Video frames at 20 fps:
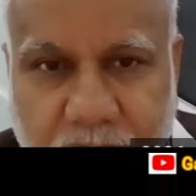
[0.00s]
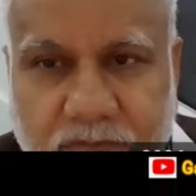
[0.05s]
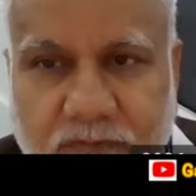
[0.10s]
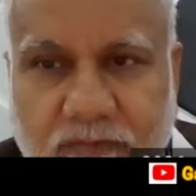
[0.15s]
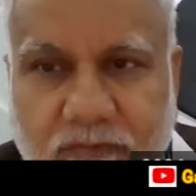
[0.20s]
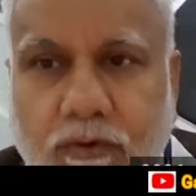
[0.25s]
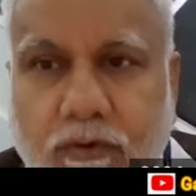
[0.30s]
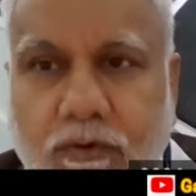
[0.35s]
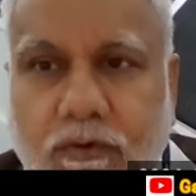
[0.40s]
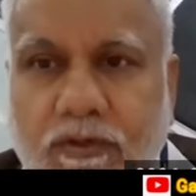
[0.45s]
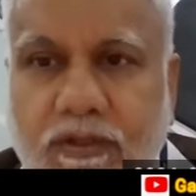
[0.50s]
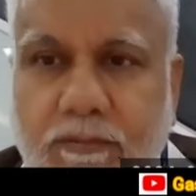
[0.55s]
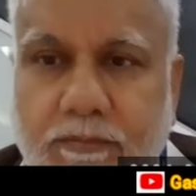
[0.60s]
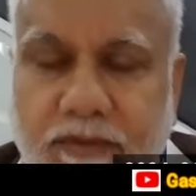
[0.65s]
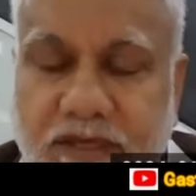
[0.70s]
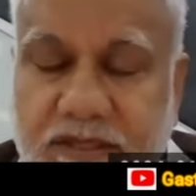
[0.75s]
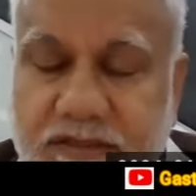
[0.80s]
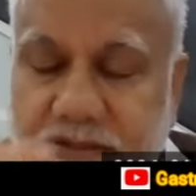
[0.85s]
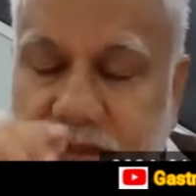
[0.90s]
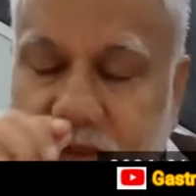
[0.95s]
so the
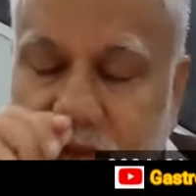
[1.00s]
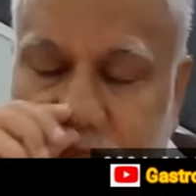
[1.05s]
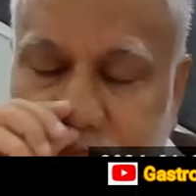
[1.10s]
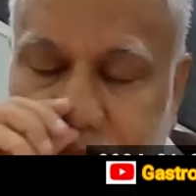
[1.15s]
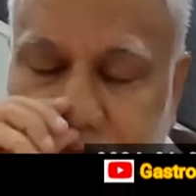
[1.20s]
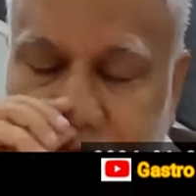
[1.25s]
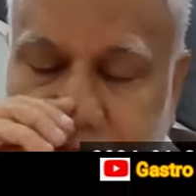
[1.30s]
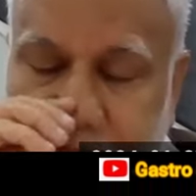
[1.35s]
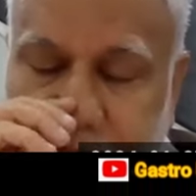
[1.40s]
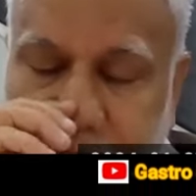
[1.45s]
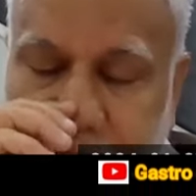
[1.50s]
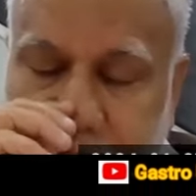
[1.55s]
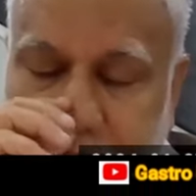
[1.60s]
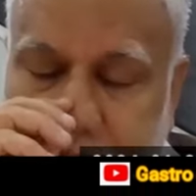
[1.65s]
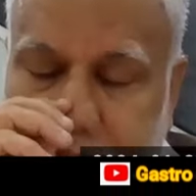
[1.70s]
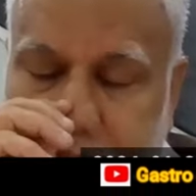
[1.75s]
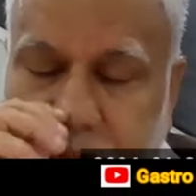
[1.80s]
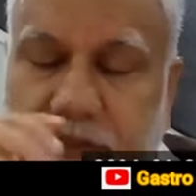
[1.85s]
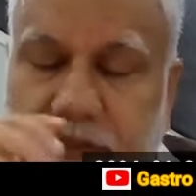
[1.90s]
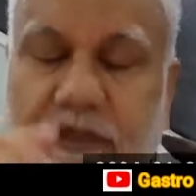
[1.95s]
mixing of the
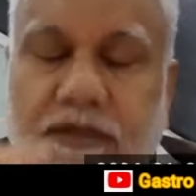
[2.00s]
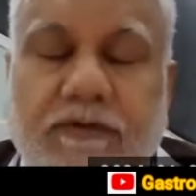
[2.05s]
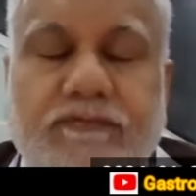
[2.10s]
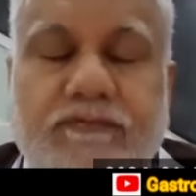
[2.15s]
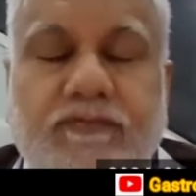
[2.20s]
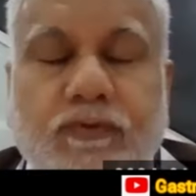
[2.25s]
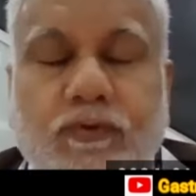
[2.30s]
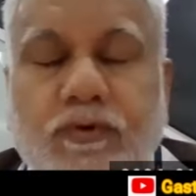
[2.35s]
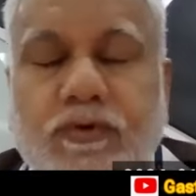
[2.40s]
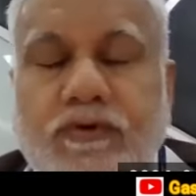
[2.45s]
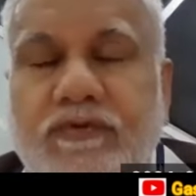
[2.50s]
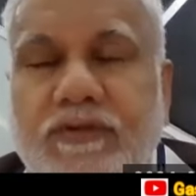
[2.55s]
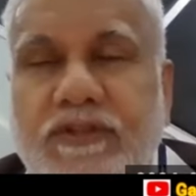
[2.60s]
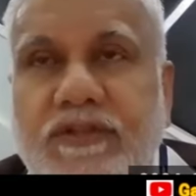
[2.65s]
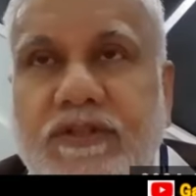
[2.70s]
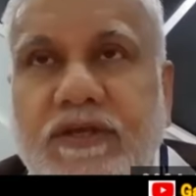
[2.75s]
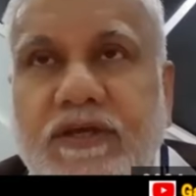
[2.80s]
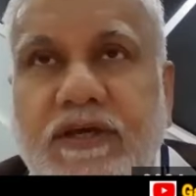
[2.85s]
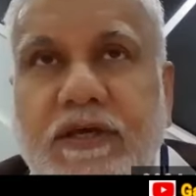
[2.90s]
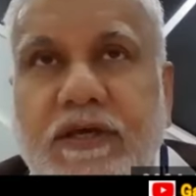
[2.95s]
food
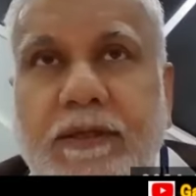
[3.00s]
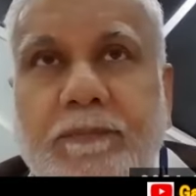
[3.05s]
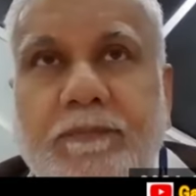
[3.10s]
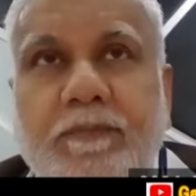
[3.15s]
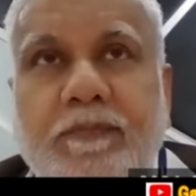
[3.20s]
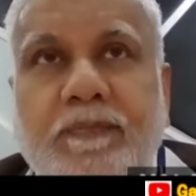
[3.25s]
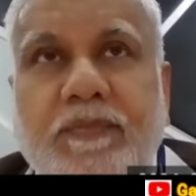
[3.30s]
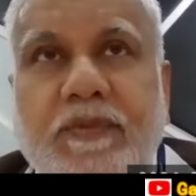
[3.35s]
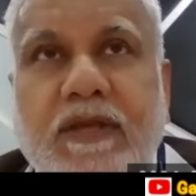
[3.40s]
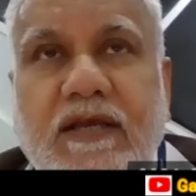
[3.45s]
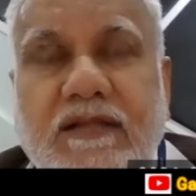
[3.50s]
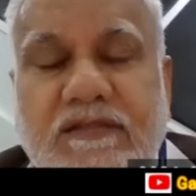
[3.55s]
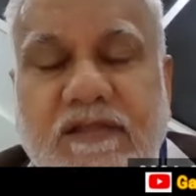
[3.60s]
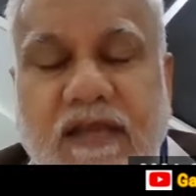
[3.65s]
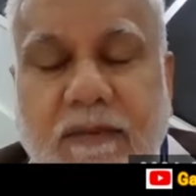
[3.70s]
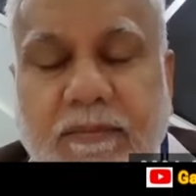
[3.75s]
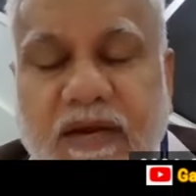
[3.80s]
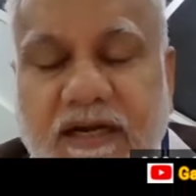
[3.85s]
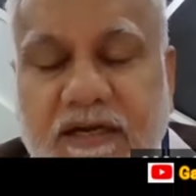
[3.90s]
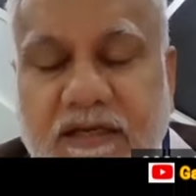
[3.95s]
with the
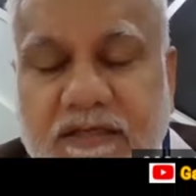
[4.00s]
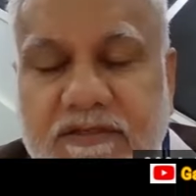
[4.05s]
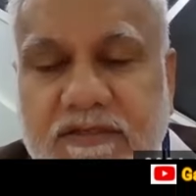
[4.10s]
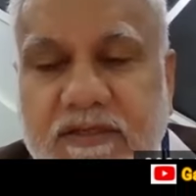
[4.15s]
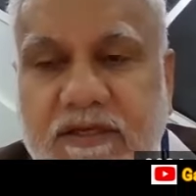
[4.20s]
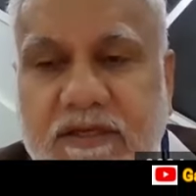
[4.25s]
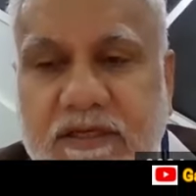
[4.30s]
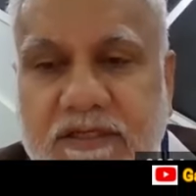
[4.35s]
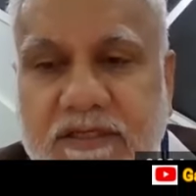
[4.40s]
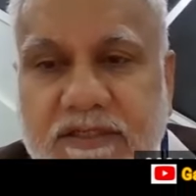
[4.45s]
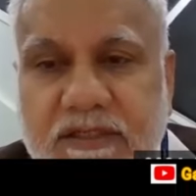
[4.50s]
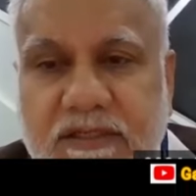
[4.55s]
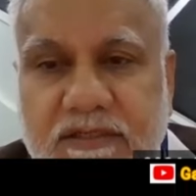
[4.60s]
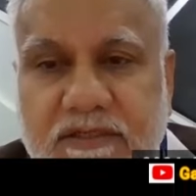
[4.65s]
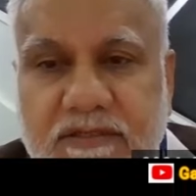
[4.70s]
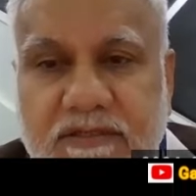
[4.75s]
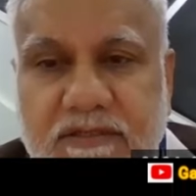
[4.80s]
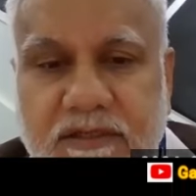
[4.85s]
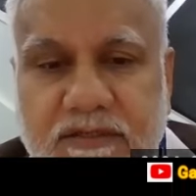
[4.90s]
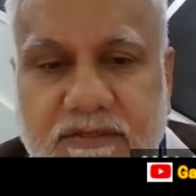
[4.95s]
enzymatic
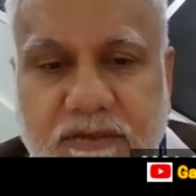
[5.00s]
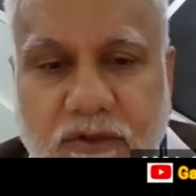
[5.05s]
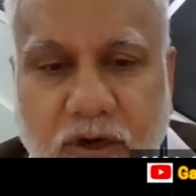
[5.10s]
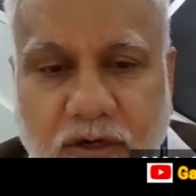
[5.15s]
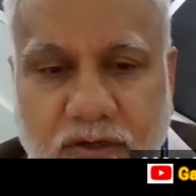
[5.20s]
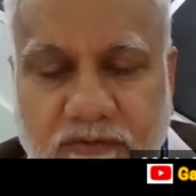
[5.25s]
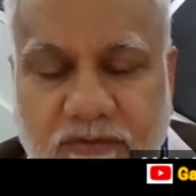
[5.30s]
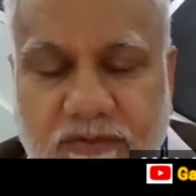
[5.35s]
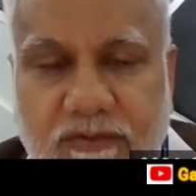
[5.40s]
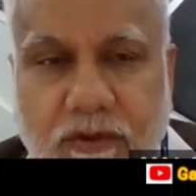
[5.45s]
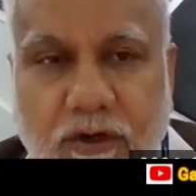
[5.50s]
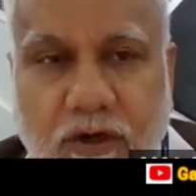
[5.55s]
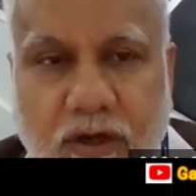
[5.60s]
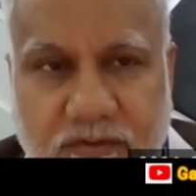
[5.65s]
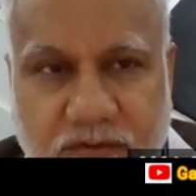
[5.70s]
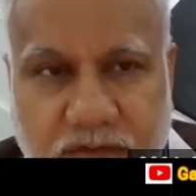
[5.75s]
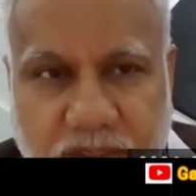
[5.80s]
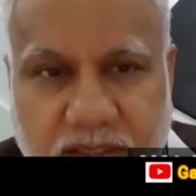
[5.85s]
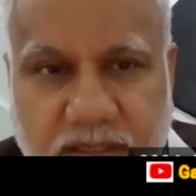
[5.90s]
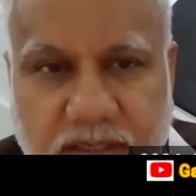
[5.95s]
secretions is not
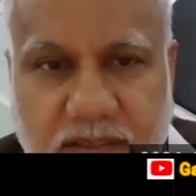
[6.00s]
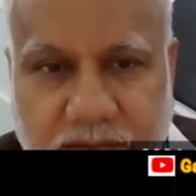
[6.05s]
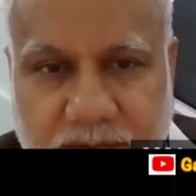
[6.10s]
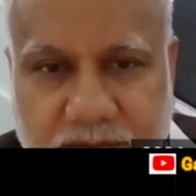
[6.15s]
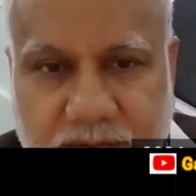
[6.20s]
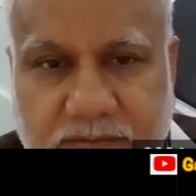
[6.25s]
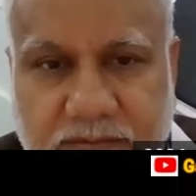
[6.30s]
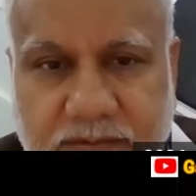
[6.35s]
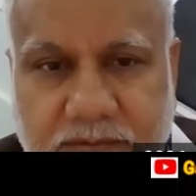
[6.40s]
physiological.